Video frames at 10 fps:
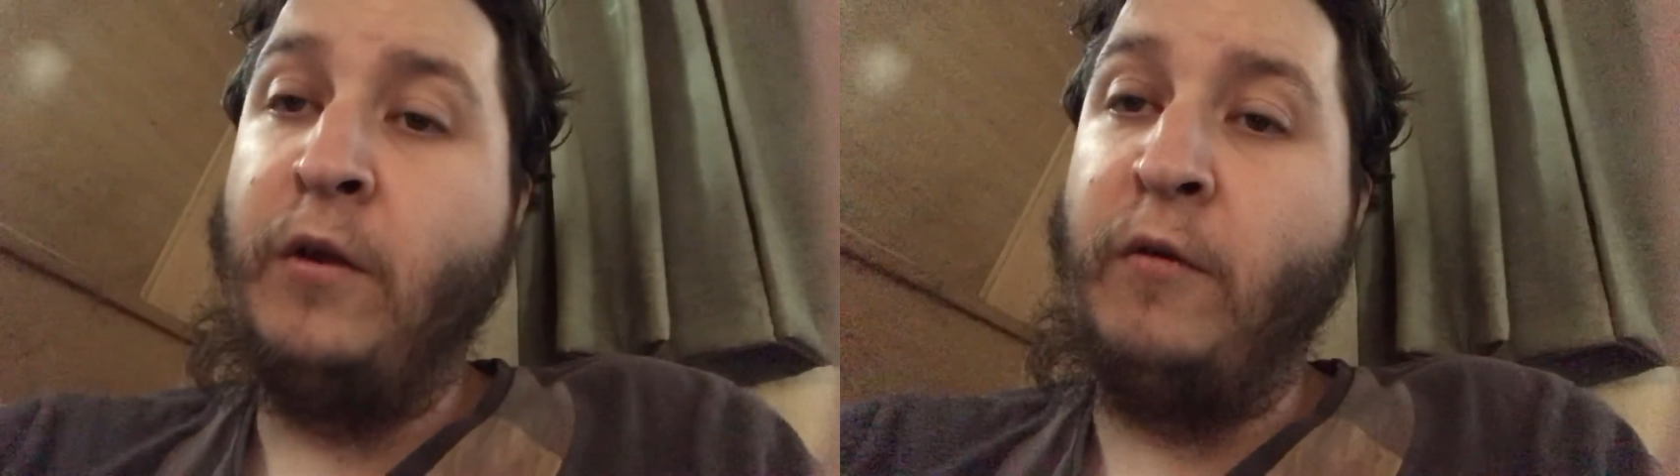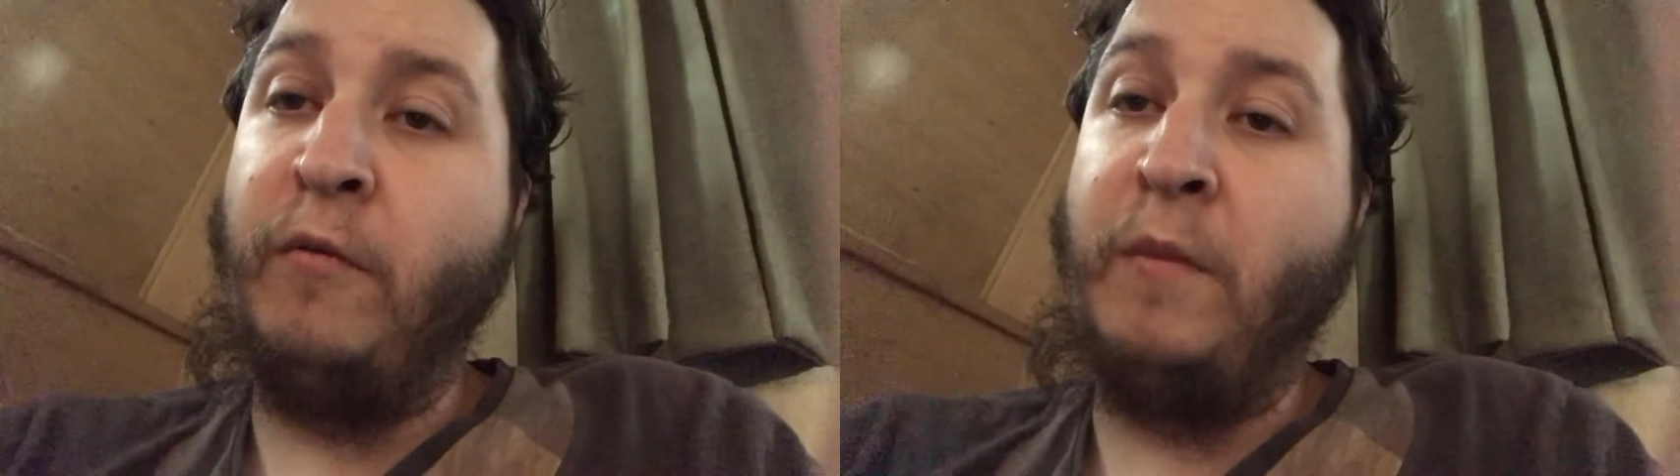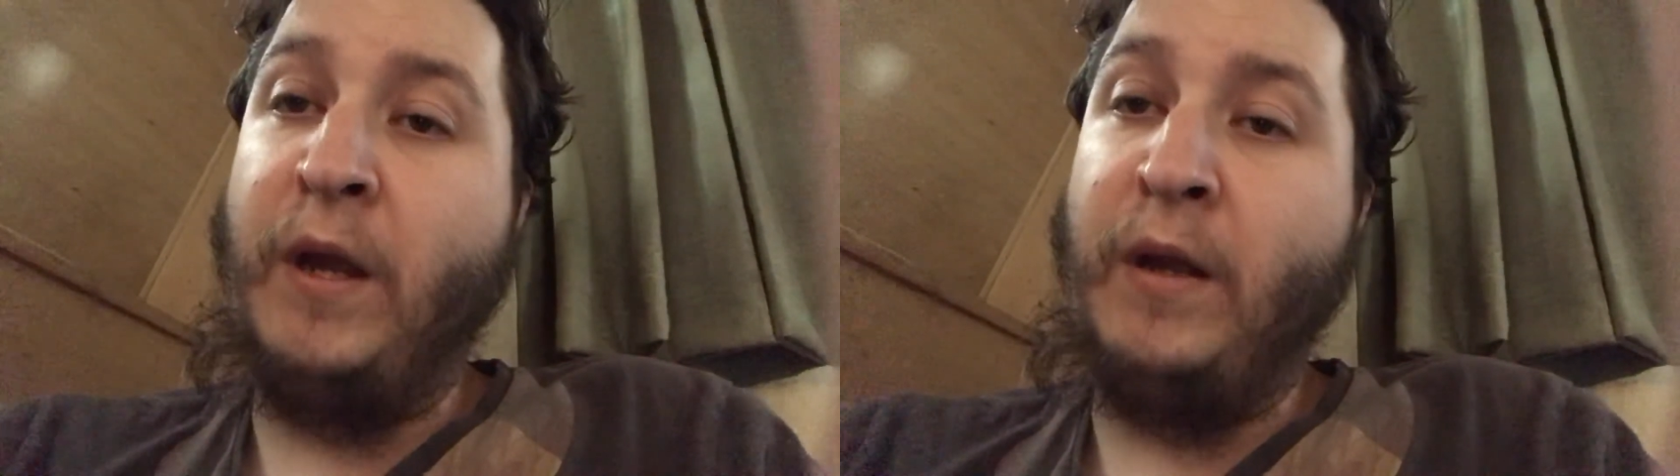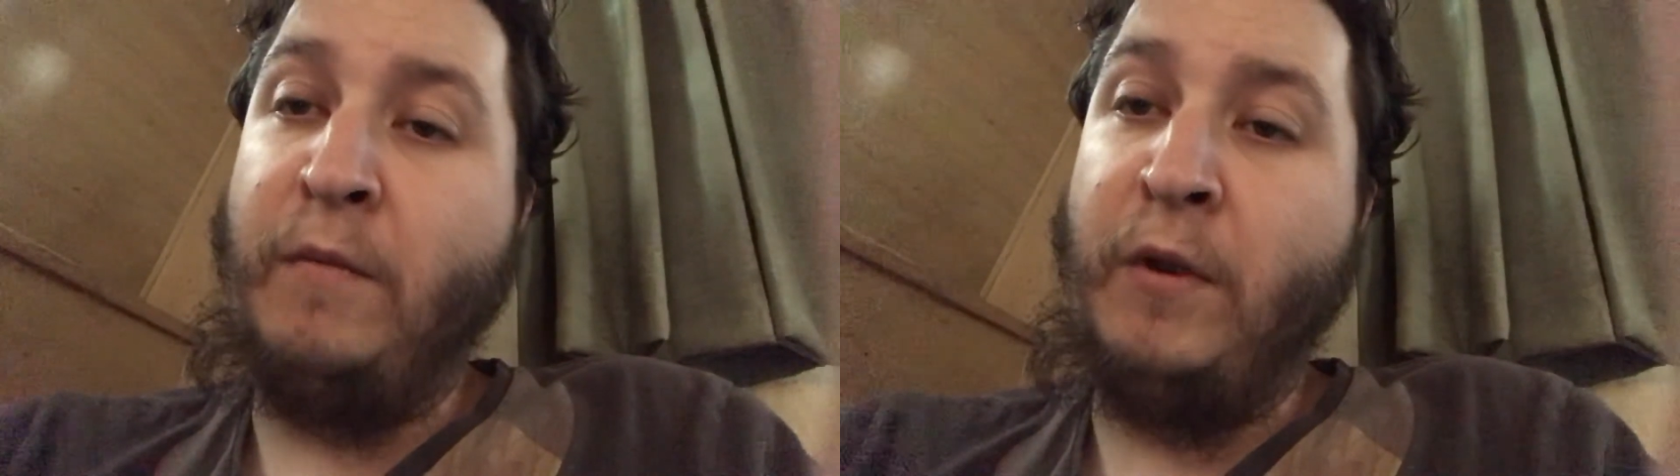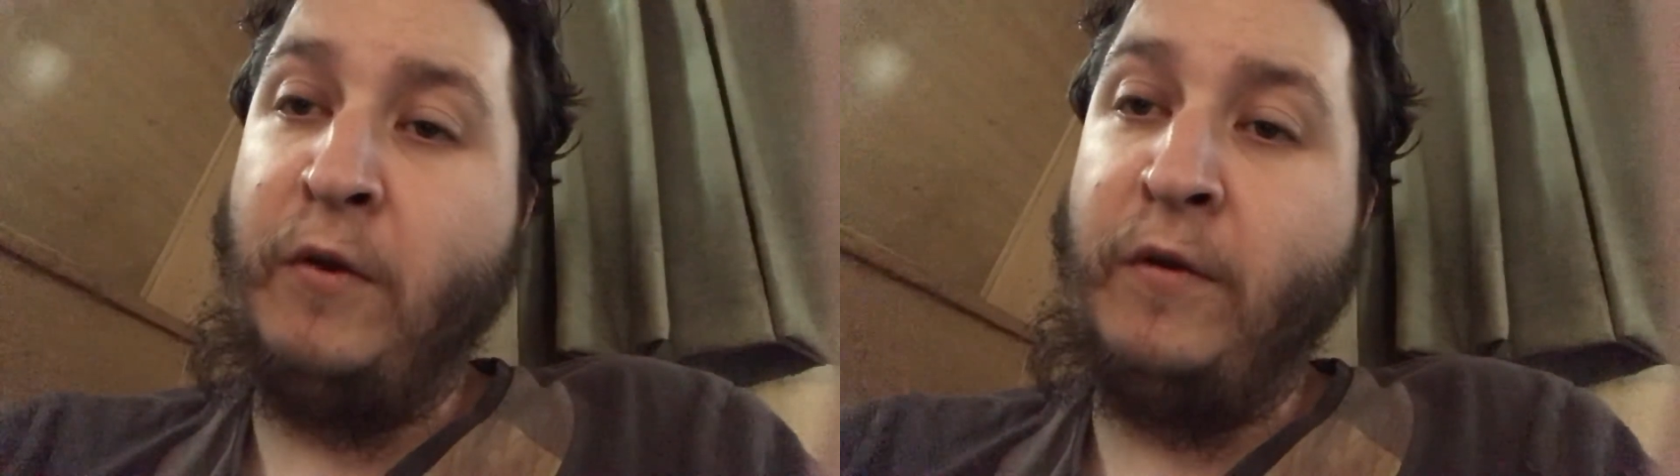which would mean the
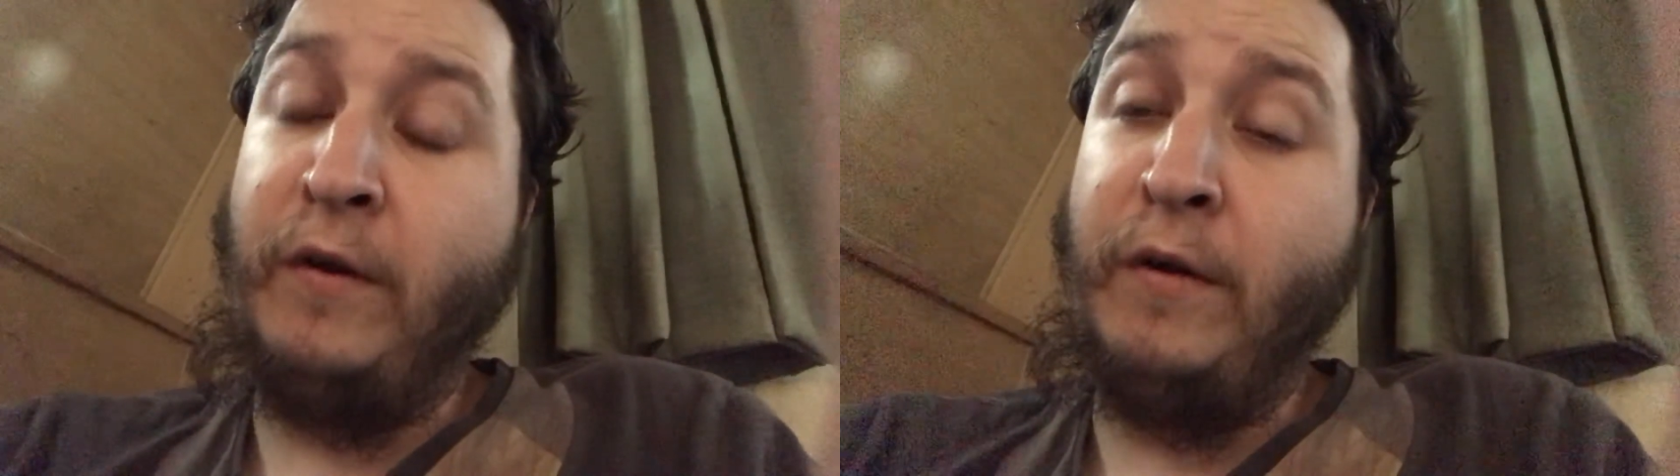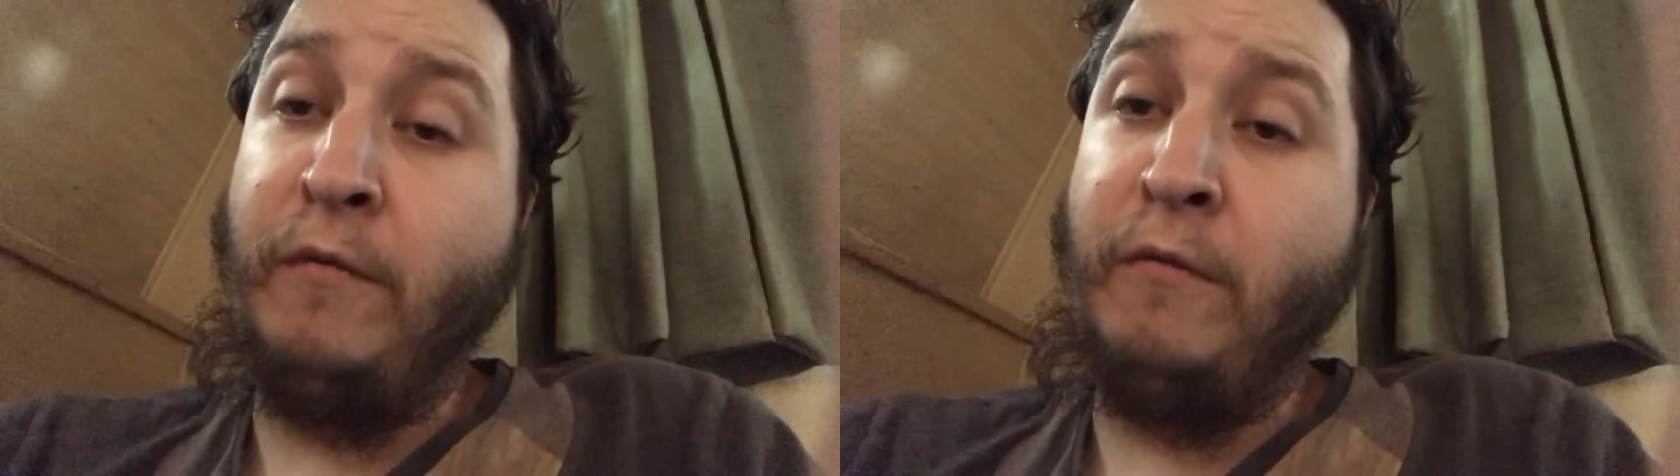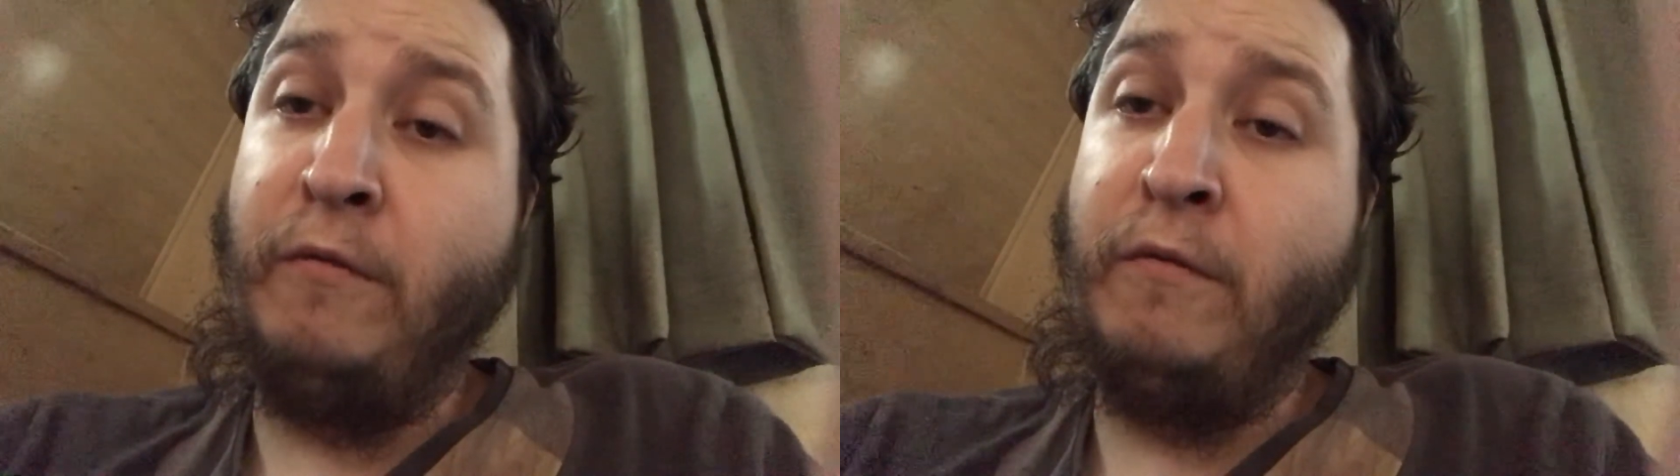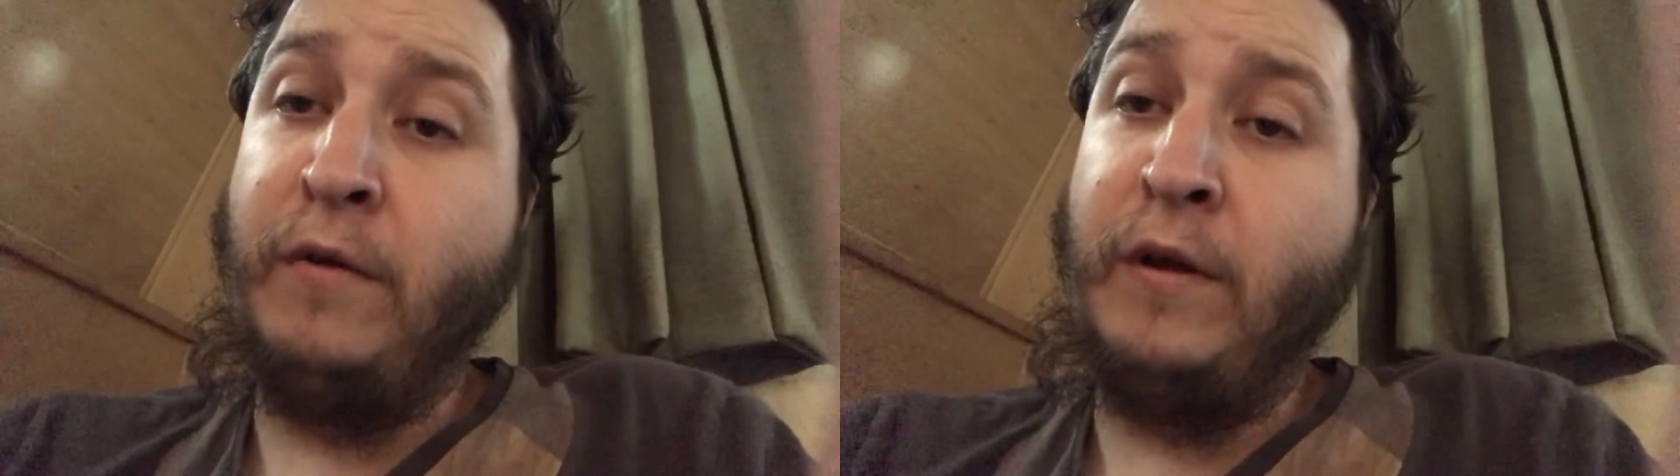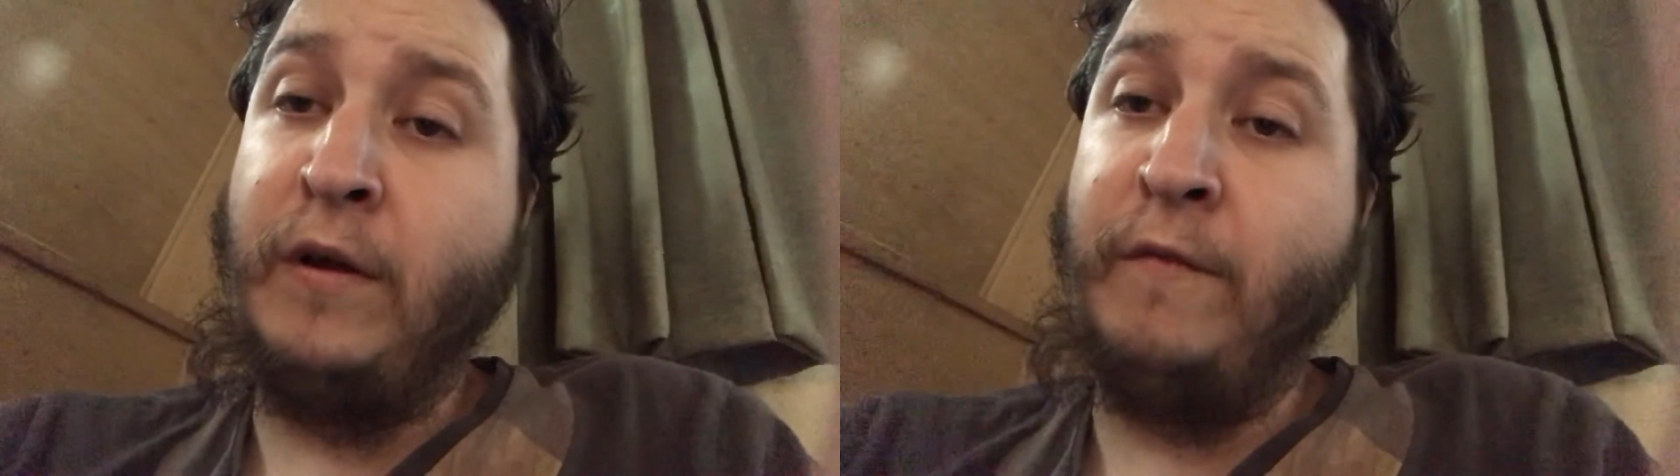military will
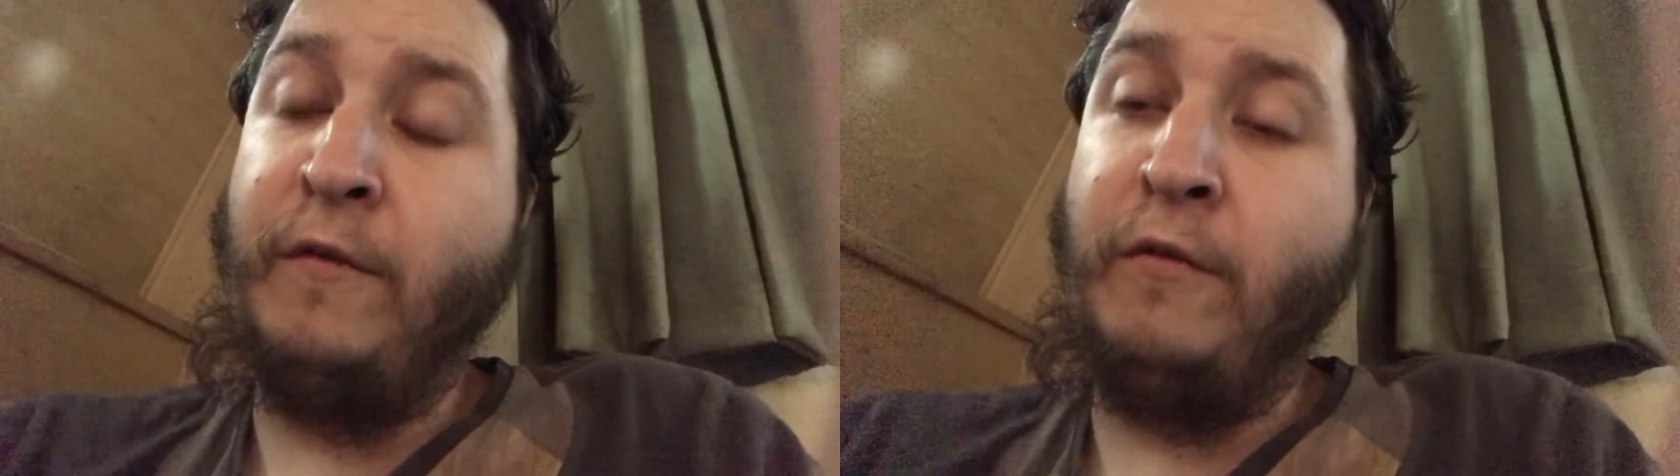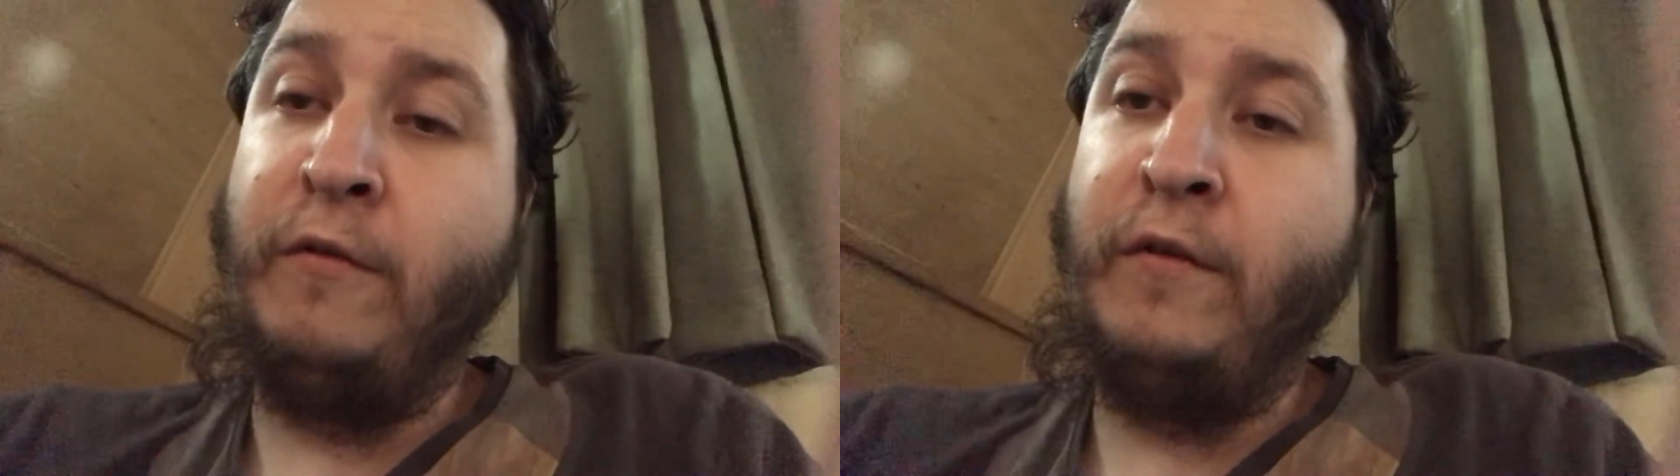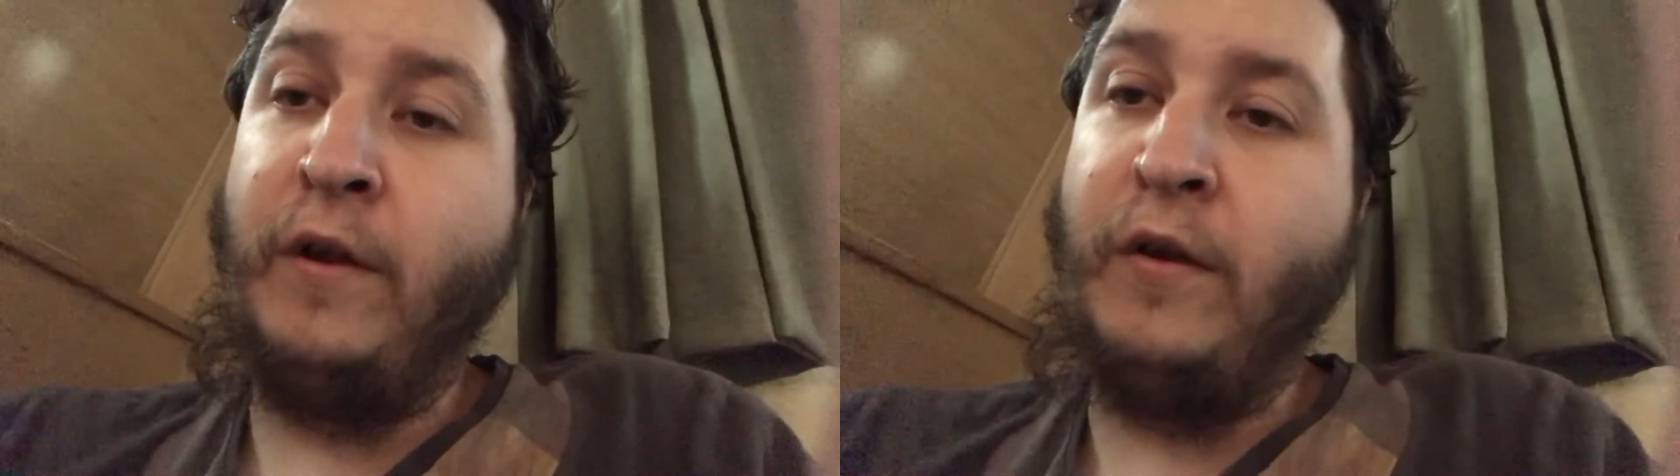have to take